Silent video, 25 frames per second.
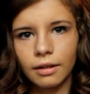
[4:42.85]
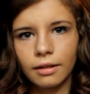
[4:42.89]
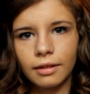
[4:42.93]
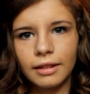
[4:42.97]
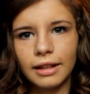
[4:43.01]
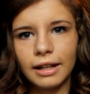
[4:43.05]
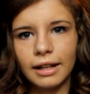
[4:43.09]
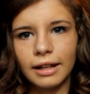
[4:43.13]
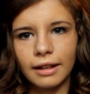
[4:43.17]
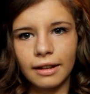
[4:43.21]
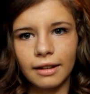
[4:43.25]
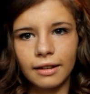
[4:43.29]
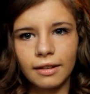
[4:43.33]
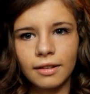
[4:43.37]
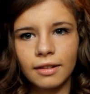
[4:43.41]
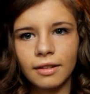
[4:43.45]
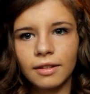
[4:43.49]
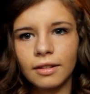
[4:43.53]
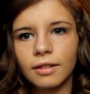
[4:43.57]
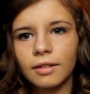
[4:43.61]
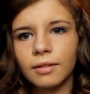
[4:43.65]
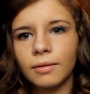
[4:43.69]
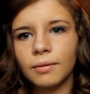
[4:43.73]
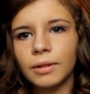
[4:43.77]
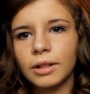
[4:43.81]

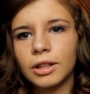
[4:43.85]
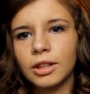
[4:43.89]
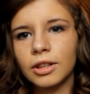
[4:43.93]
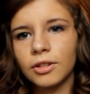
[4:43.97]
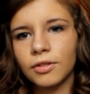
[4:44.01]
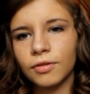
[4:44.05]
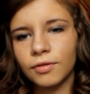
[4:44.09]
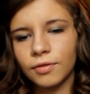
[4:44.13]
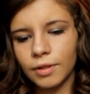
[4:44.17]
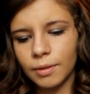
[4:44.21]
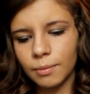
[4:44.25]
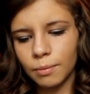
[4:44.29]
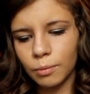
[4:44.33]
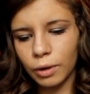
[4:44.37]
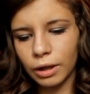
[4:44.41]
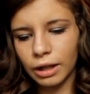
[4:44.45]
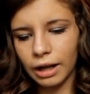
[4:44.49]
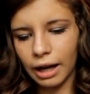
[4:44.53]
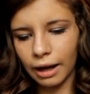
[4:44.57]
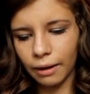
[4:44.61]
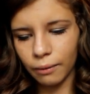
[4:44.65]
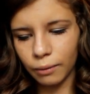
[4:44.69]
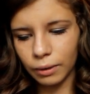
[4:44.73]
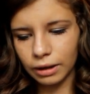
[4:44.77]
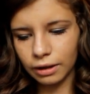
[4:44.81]
this, which from when
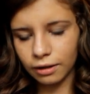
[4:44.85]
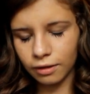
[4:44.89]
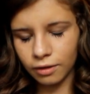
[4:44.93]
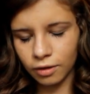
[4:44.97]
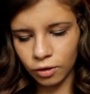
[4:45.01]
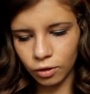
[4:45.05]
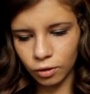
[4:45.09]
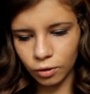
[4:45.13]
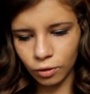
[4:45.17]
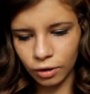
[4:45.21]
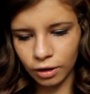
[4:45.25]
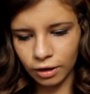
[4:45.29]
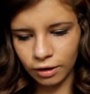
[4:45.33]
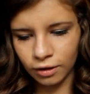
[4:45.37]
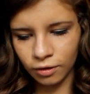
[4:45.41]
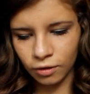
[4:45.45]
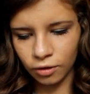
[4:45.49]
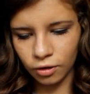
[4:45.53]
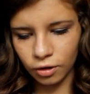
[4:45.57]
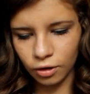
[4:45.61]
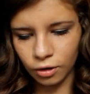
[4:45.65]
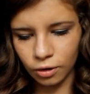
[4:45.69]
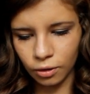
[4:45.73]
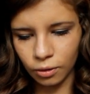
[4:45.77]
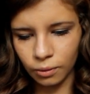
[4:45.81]
I went to the
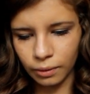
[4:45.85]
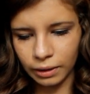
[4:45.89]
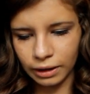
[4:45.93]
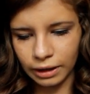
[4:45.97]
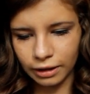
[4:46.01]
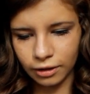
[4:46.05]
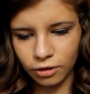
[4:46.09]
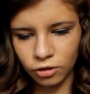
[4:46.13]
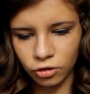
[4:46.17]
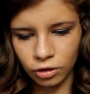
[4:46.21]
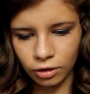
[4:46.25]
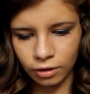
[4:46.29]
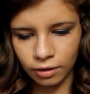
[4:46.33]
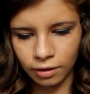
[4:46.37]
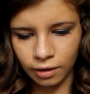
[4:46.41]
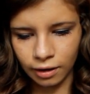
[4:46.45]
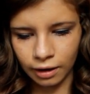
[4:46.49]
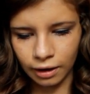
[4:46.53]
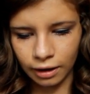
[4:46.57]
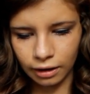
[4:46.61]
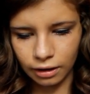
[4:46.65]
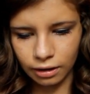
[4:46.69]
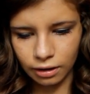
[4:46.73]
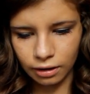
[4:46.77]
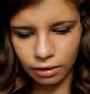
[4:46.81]
zoo, and it's just
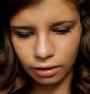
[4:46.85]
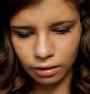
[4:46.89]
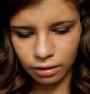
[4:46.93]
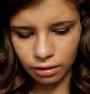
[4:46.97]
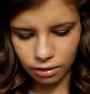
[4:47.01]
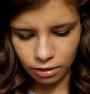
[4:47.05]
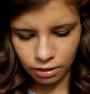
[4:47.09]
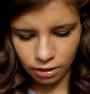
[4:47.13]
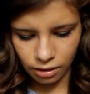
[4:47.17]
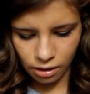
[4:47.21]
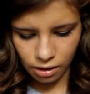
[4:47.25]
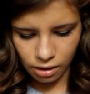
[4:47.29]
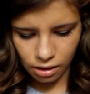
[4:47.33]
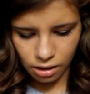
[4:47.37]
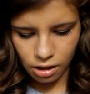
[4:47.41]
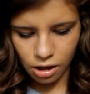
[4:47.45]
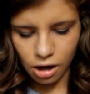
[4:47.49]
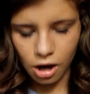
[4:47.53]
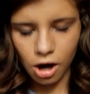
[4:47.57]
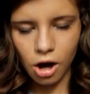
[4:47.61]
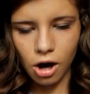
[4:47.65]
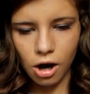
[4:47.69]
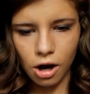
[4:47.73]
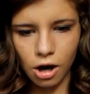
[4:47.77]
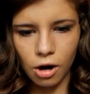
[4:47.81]
like
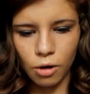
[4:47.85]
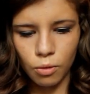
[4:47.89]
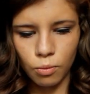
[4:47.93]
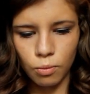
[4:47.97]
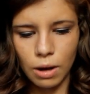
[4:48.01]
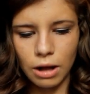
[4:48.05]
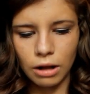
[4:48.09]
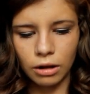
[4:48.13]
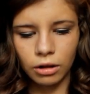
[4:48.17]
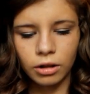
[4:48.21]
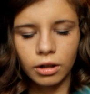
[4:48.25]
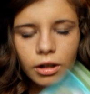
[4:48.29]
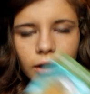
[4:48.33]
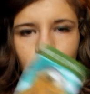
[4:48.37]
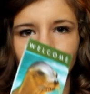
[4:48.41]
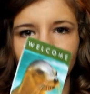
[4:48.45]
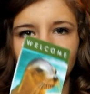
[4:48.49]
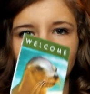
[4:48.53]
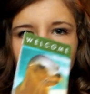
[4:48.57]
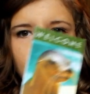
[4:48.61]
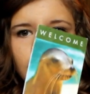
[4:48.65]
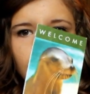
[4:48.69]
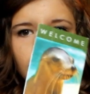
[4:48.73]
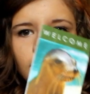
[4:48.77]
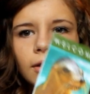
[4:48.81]
a
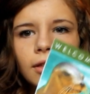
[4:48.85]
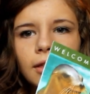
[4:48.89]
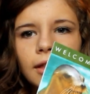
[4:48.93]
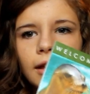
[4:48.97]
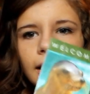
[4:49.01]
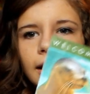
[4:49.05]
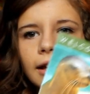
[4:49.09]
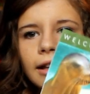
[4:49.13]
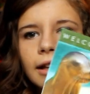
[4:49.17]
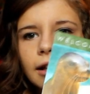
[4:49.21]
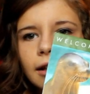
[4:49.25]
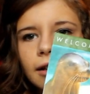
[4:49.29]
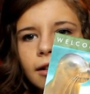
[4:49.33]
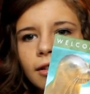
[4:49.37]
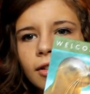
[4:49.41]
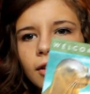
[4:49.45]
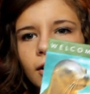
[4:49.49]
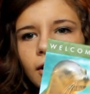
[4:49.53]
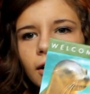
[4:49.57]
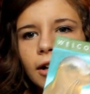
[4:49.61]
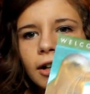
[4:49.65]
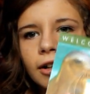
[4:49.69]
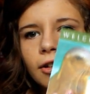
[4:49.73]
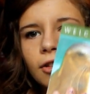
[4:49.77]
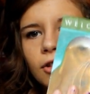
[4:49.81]
welcome little thing.
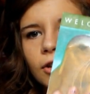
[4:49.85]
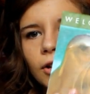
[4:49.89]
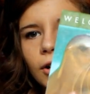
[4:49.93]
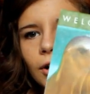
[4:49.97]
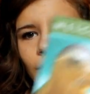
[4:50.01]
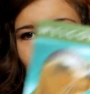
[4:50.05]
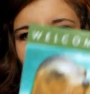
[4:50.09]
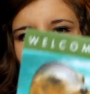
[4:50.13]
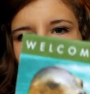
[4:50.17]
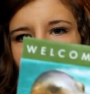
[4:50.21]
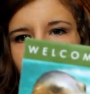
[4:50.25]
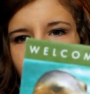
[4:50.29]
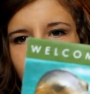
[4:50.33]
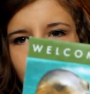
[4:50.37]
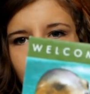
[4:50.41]
Sorry, it shows where I